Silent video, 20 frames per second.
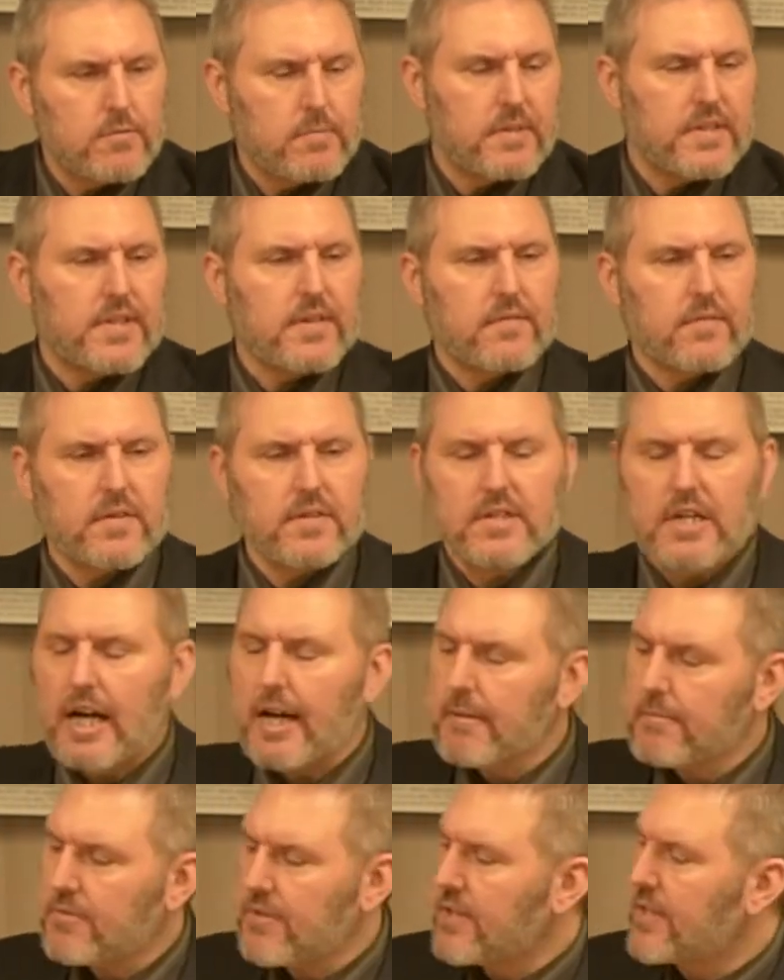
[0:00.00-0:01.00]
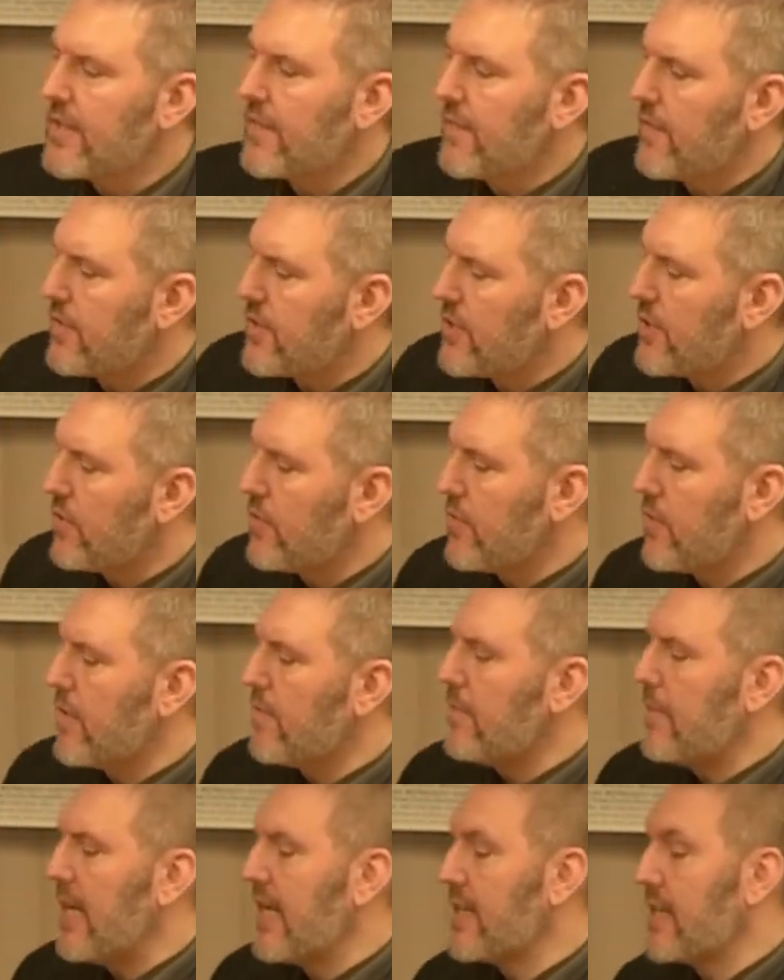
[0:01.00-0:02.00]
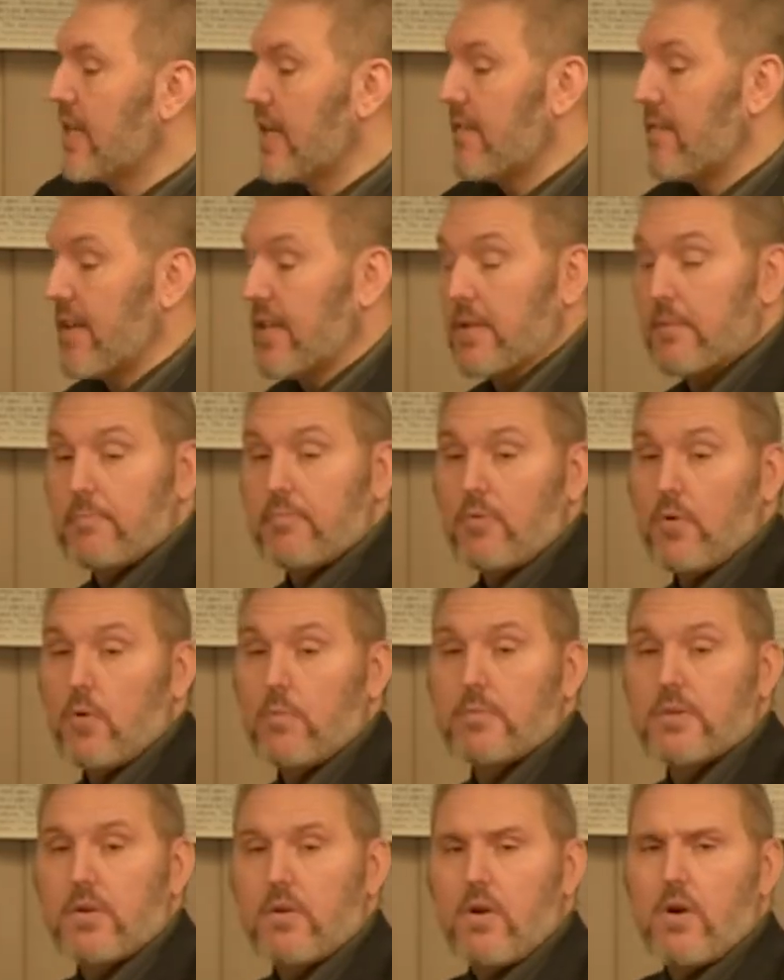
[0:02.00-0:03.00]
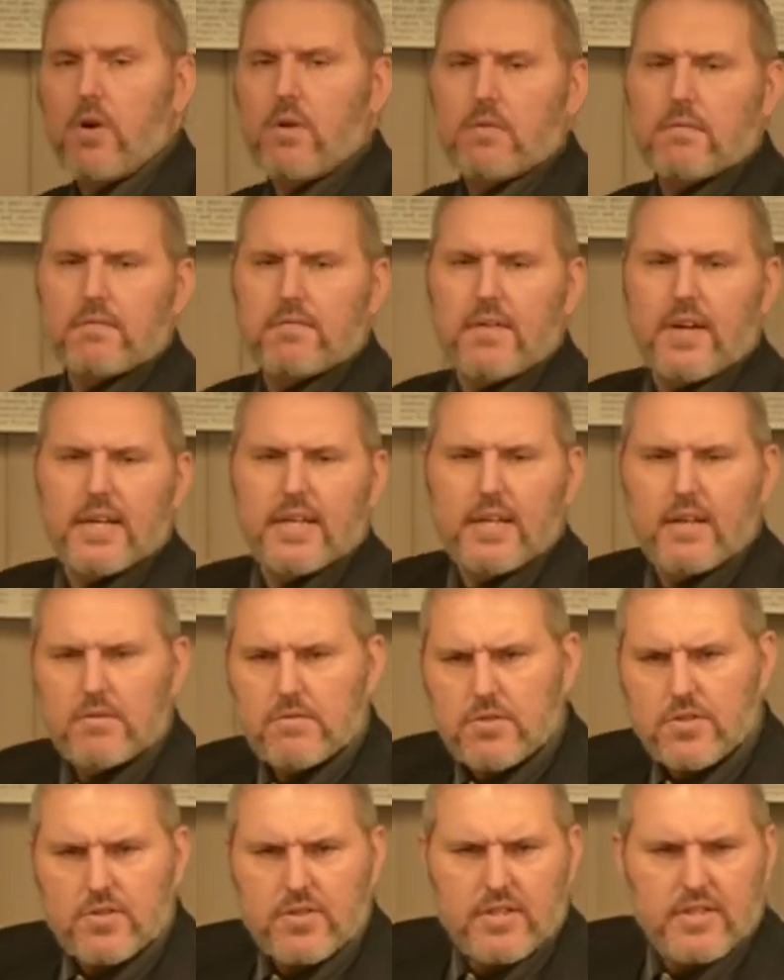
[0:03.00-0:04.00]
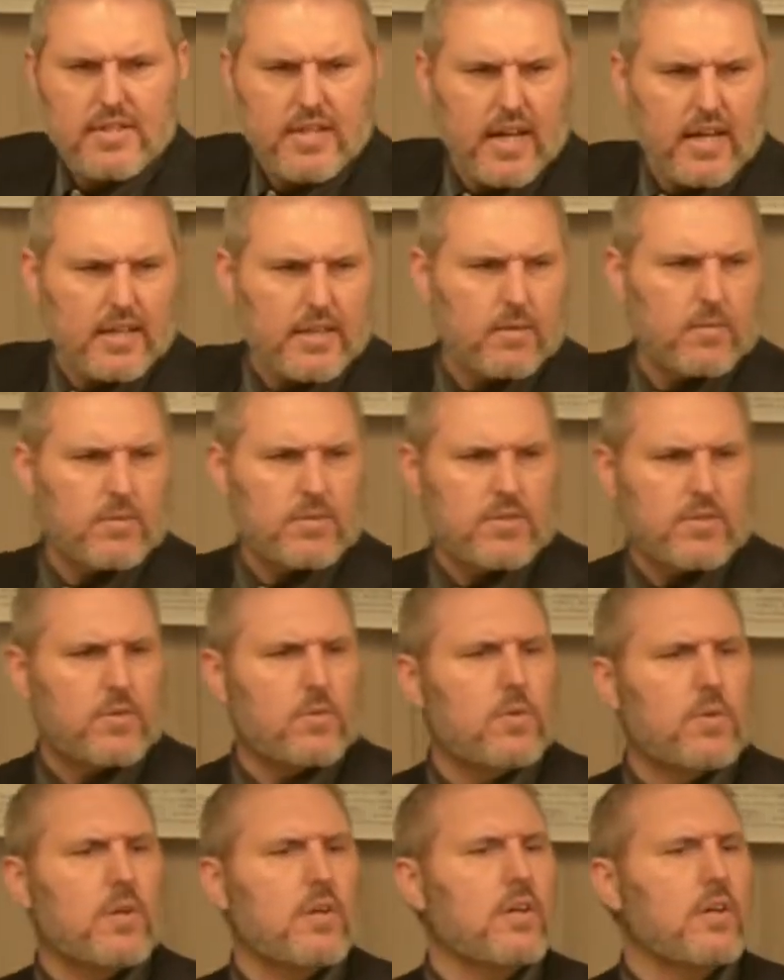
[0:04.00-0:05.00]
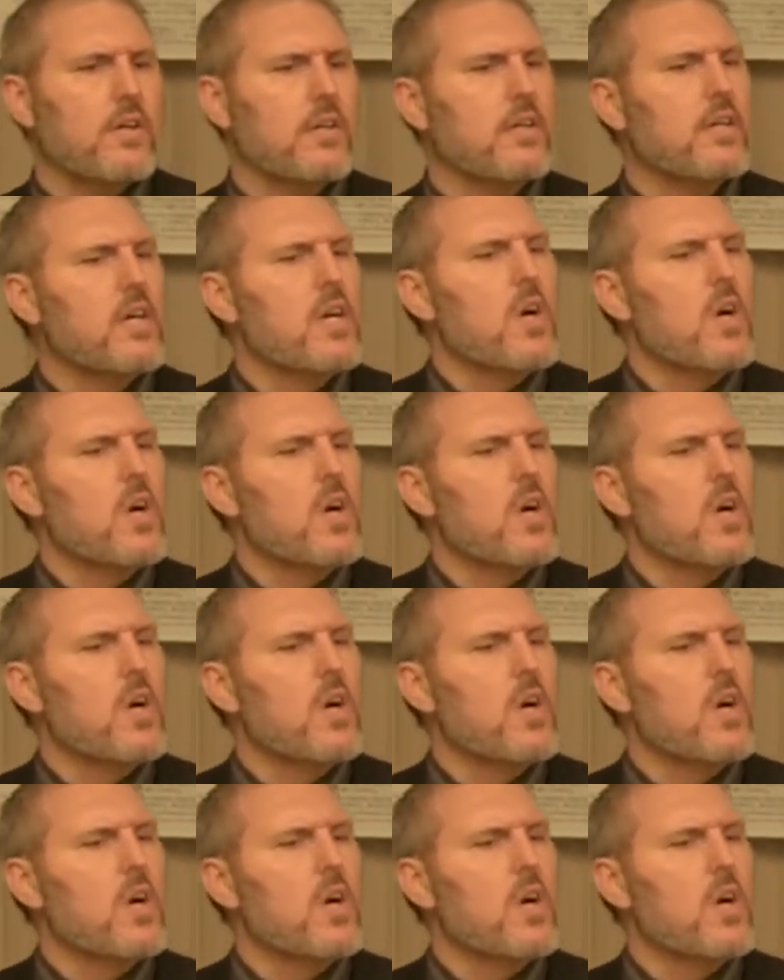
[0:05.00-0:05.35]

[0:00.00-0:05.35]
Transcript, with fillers: been different times with different children of mine that I've had to probe their heart and find out just exactly what's going on,